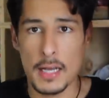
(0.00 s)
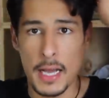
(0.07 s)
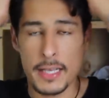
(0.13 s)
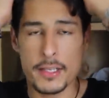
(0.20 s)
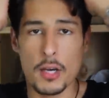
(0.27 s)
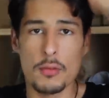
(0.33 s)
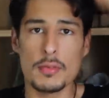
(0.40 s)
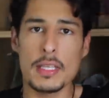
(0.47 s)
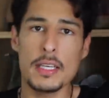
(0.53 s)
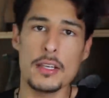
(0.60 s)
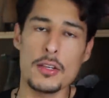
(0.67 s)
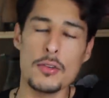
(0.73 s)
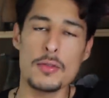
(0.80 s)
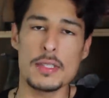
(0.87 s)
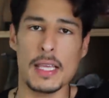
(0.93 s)
I don't need
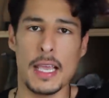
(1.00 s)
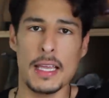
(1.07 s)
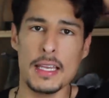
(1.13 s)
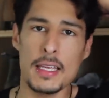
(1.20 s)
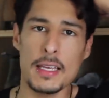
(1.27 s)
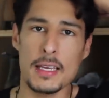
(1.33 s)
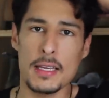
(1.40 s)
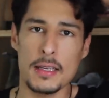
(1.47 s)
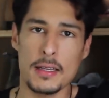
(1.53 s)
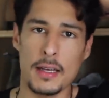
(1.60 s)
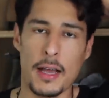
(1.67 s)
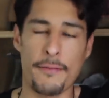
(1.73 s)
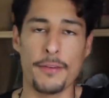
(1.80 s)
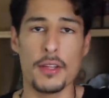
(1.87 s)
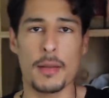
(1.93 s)
to use any
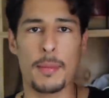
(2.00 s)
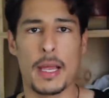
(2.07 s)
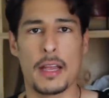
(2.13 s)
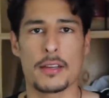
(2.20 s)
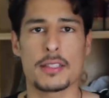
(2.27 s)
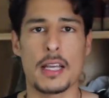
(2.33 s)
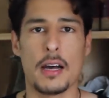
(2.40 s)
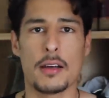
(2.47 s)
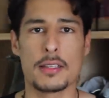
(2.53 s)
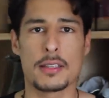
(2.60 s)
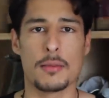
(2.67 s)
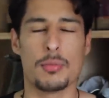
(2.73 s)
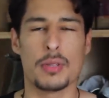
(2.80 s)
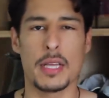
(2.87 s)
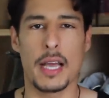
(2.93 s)
I feel like my hairstyle is
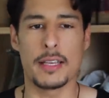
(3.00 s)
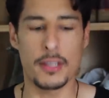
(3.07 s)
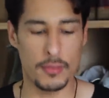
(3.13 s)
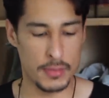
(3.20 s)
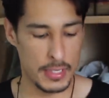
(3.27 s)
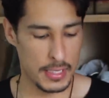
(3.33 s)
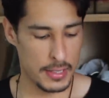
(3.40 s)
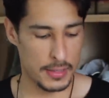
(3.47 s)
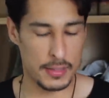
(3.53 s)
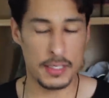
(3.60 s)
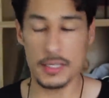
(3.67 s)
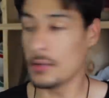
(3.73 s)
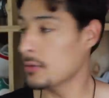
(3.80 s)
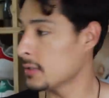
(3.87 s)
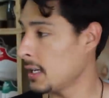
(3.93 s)
complete I don't need
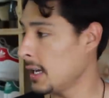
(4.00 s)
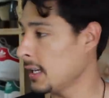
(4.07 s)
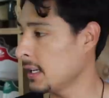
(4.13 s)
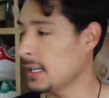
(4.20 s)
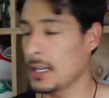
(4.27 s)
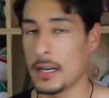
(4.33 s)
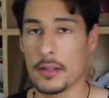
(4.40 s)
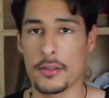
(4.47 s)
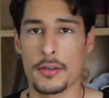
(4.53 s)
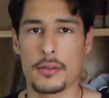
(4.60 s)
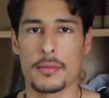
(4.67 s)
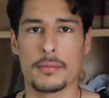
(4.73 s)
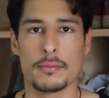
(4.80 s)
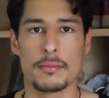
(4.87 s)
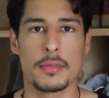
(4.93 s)
to use any
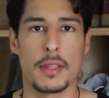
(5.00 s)
other